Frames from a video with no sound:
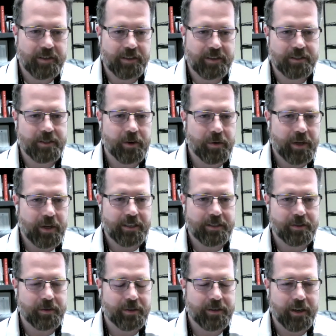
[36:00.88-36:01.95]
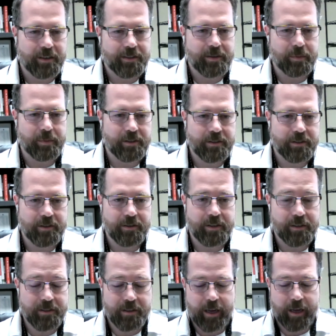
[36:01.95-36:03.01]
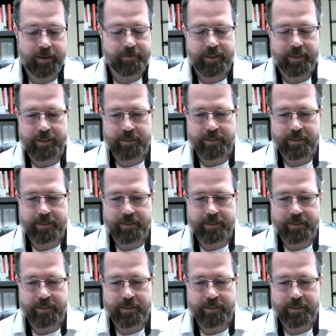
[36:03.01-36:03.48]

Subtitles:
a showcase to a customer. So there's a lot of things